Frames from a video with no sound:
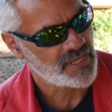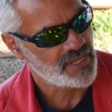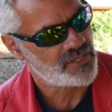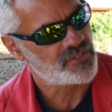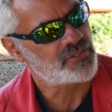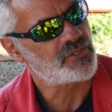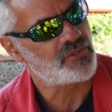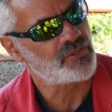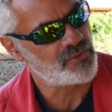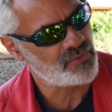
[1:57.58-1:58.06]

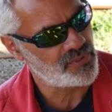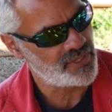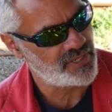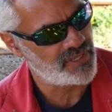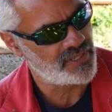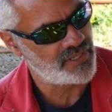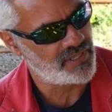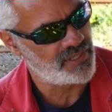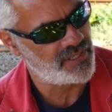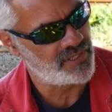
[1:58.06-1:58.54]

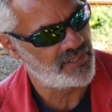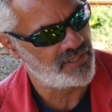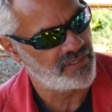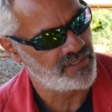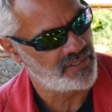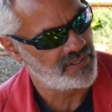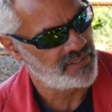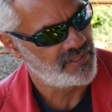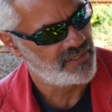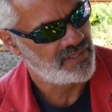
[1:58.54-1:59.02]
So
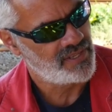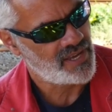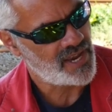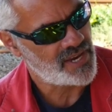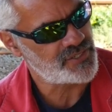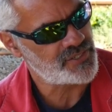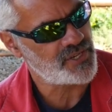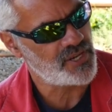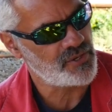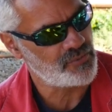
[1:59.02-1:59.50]

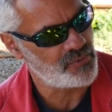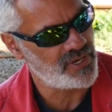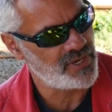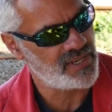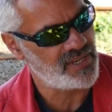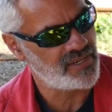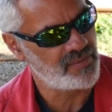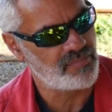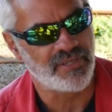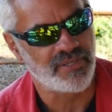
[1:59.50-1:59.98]
I say
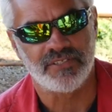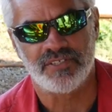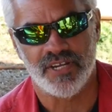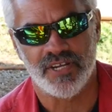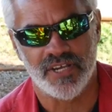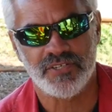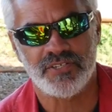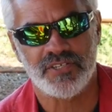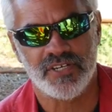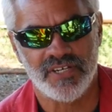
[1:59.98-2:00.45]
we, but
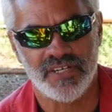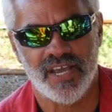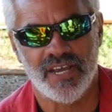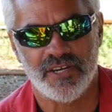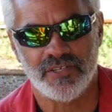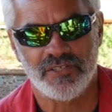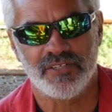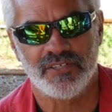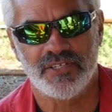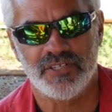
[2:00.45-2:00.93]
Dustin
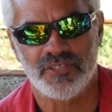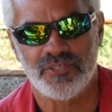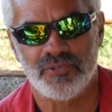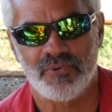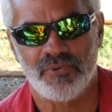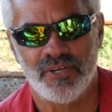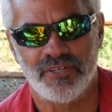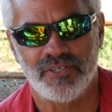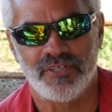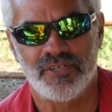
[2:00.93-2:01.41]
actually is the
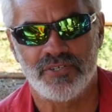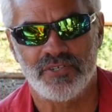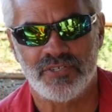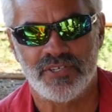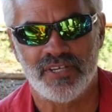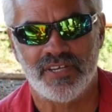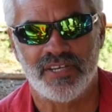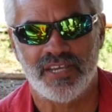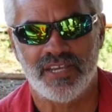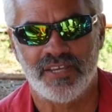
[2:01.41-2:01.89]
one who's
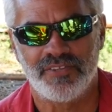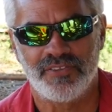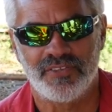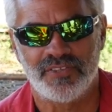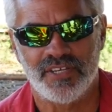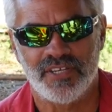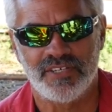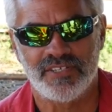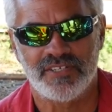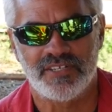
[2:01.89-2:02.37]
getting
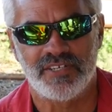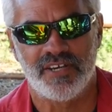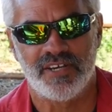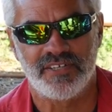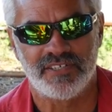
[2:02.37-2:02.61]
things done